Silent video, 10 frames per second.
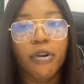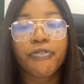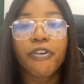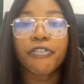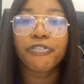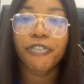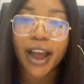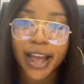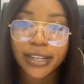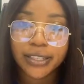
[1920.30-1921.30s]
But for
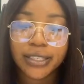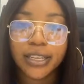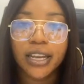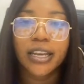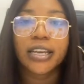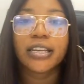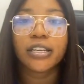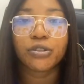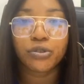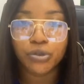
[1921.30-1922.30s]
France,
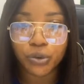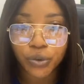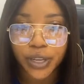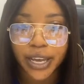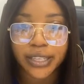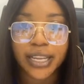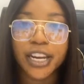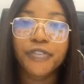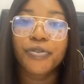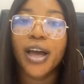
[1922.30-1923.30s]
it is 2 years.
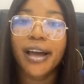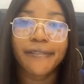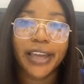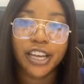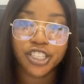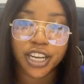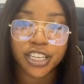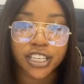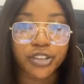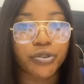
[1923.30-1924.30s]
And if you have
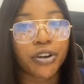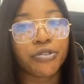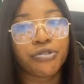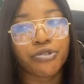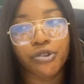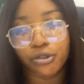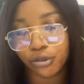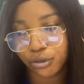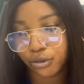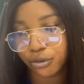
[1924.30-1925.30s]
HND, you are
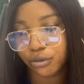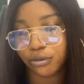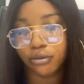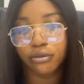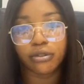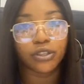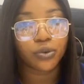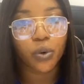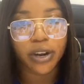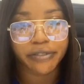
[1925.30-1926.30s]
not
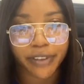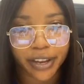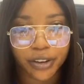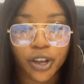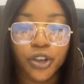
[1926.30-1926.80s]
disqualified.